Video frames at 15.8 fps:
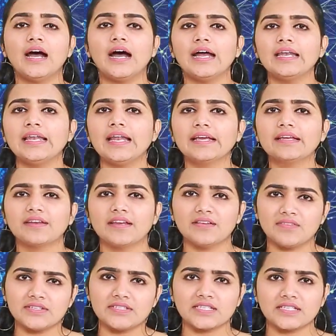Unlike
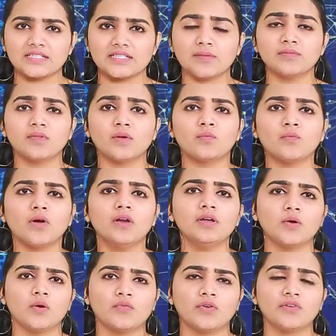railway system the
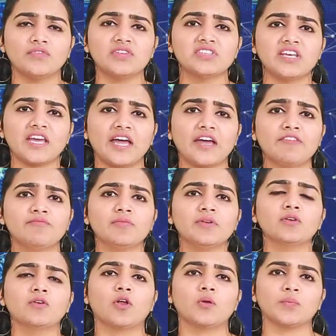world over which have
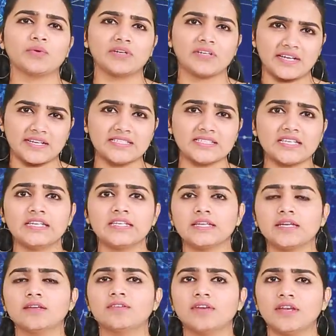been corporatized,
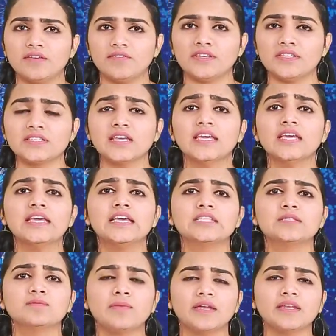Indian Railways
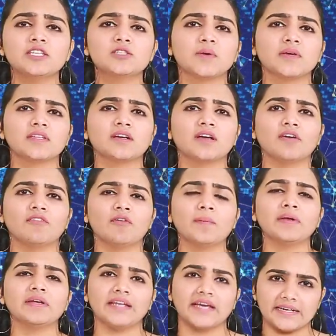is managed by the
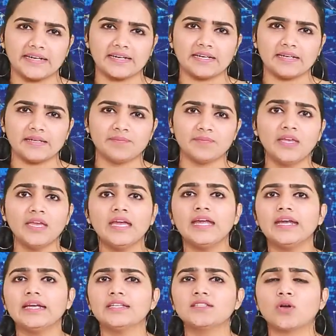government directly.
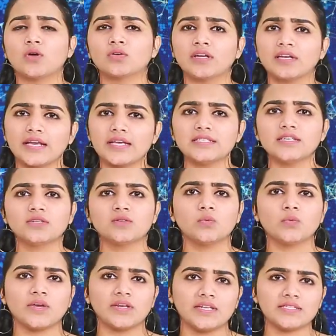It is organized
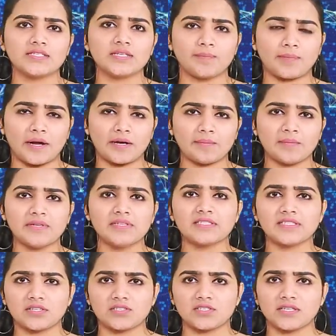into various departments
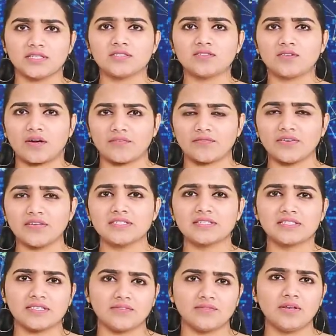such as traffic,
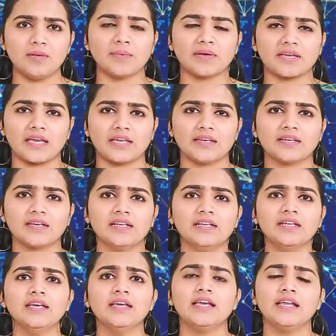civil,
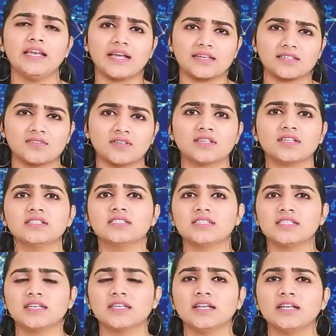mechanical, electrical,
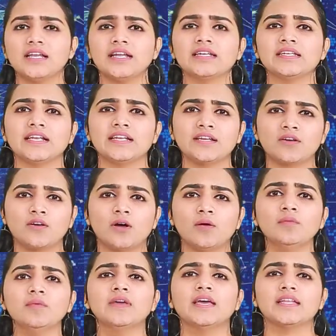signal and
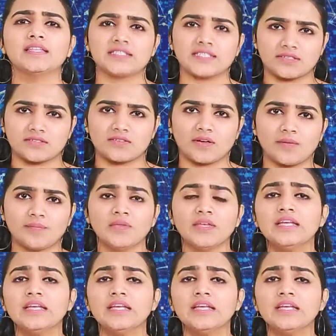telecom, etc.